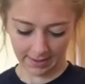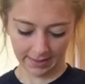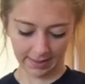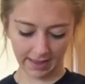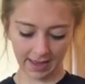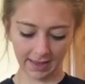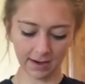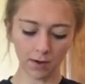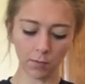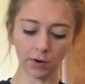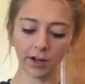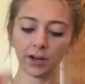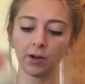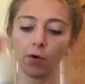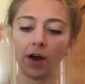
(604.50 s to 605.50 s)
Then we're
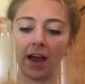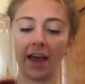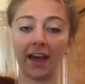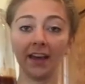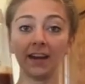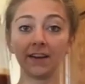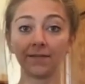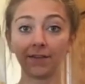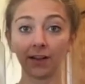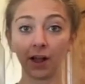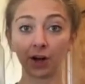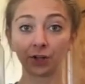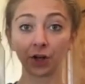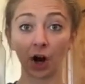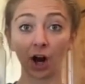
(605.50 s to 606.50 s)
gonna go ahead and fill
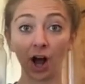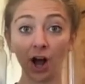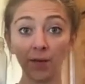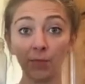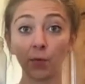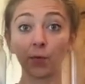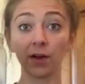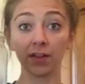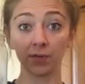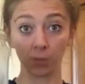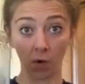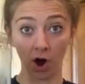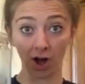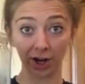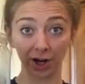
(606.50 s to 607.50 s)
our jar up with
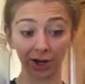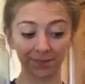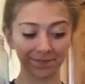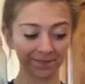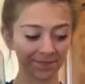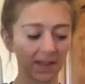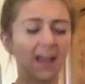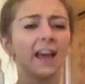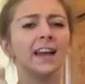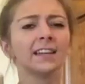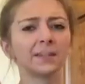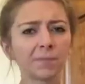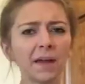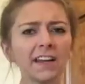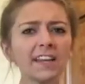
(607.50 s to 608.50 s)
water.
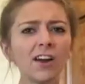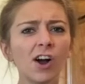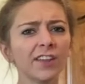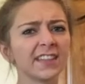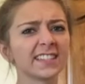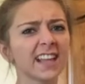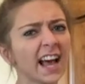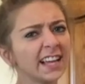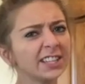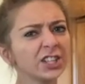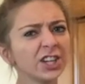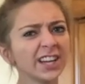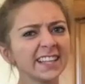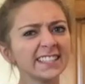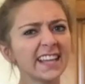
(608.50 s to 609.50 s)
Depending on the size of
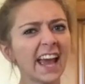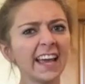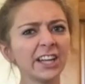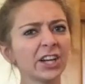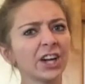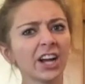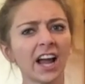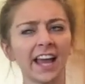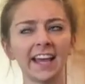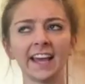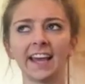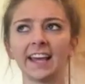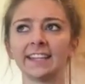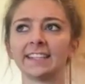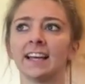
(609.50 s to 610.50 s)
your container
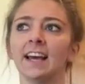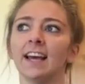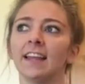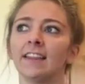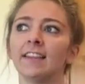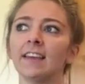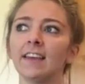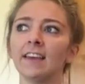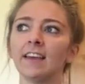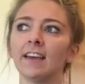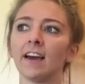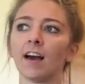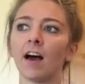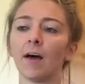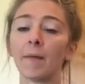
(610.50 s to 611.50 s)
and
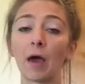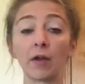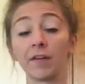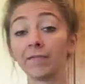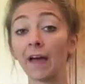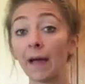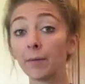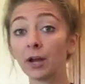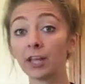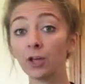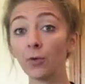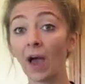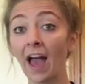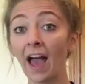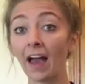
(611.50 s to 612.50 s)
the amount of fabric
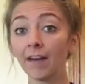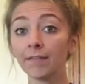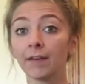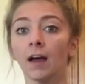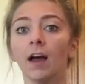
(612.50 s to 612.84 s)
you have,